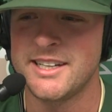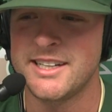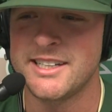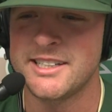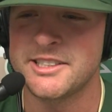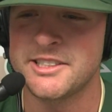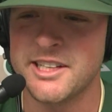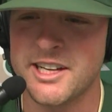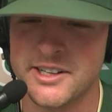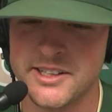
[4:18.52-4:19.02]

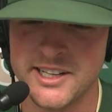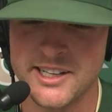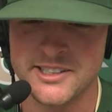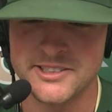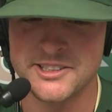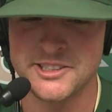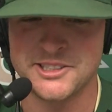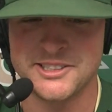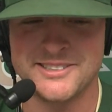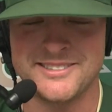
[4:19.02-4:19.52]
Shout out
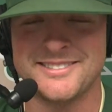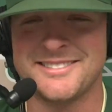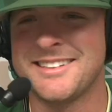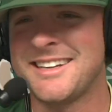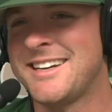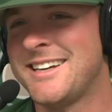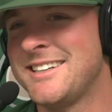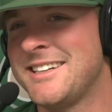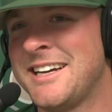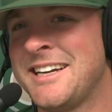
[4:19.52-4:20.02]
this
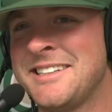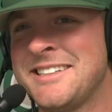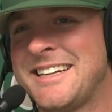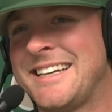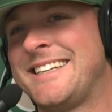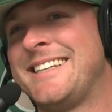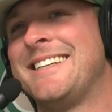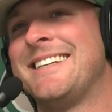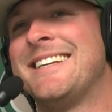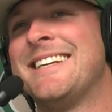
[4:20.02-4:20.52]

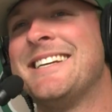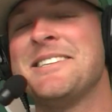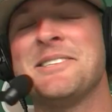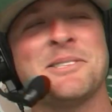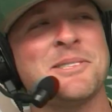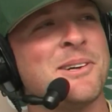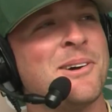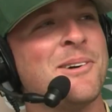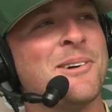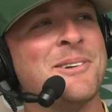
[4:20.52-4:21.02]
is
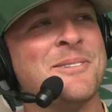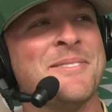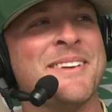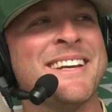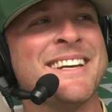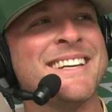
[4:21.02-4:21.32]
hard, man.